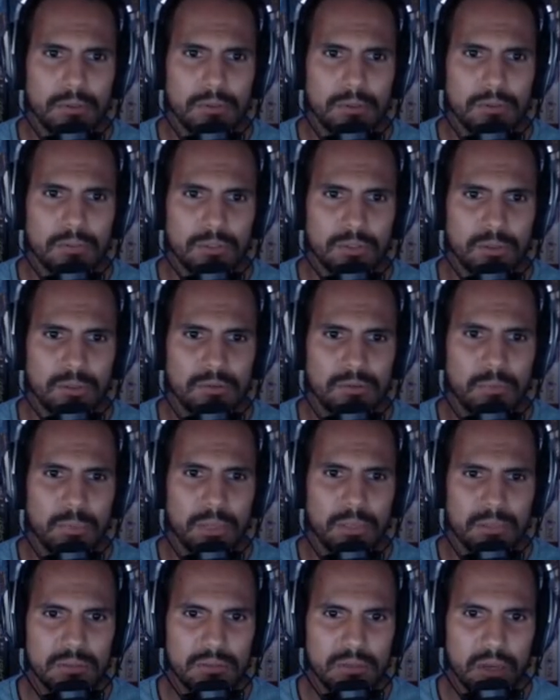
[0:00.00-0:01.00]
So let's make
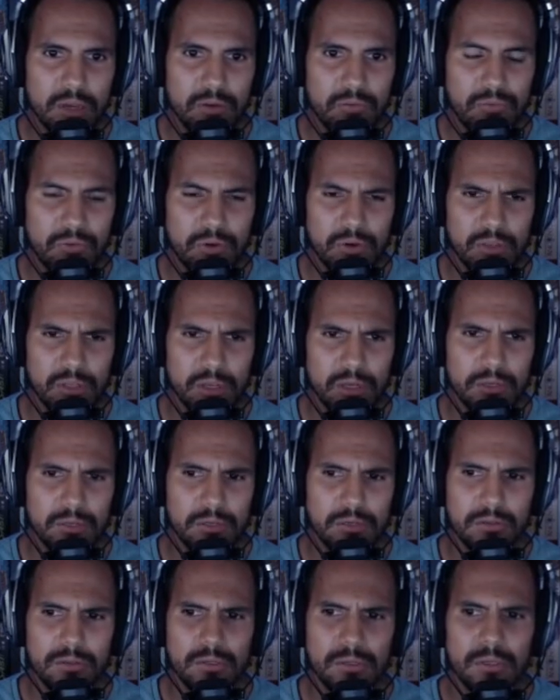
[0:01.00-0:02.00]
this guy a frontliner.
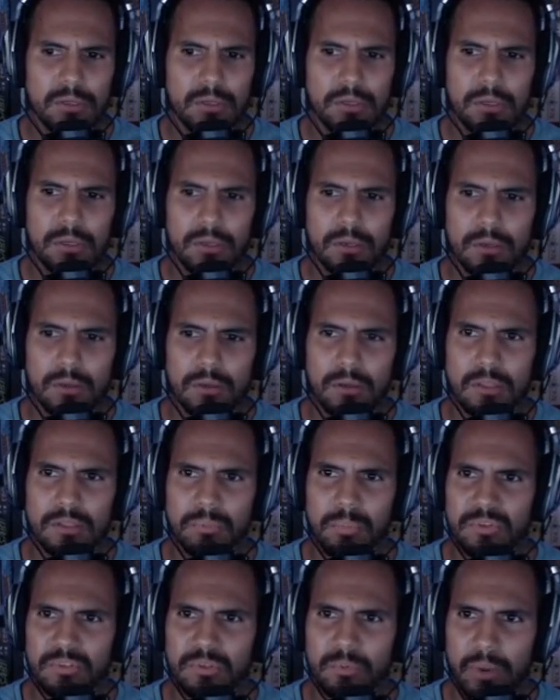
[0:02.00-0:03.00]
Let's
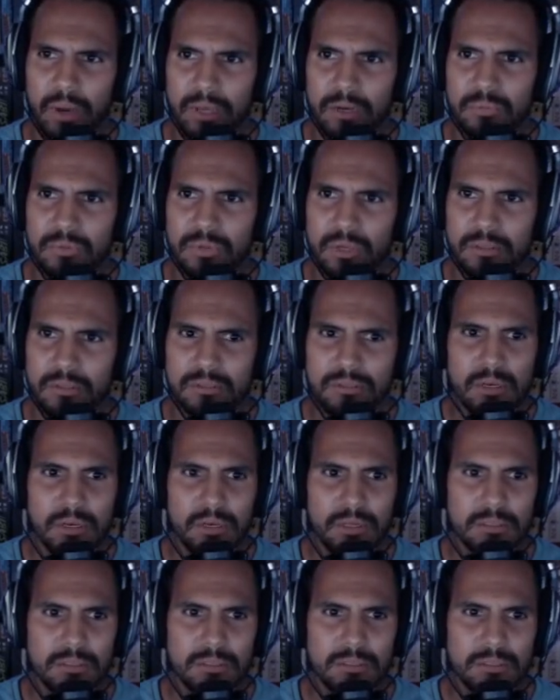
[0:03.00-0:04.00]
put some items on these
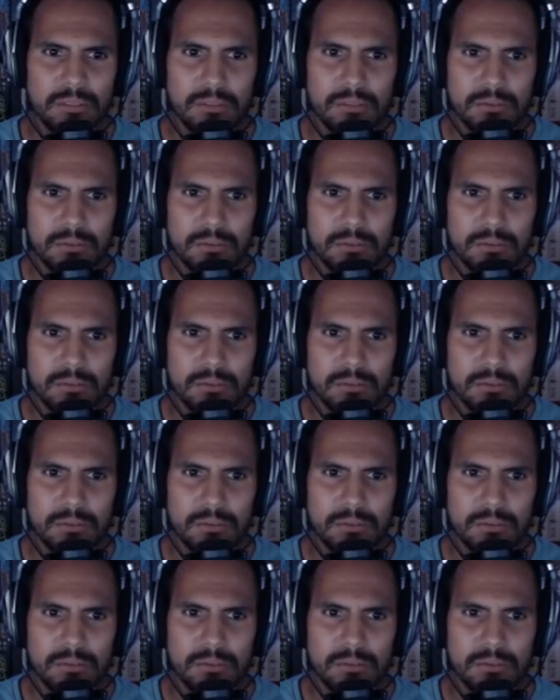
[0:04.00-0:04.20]
guys,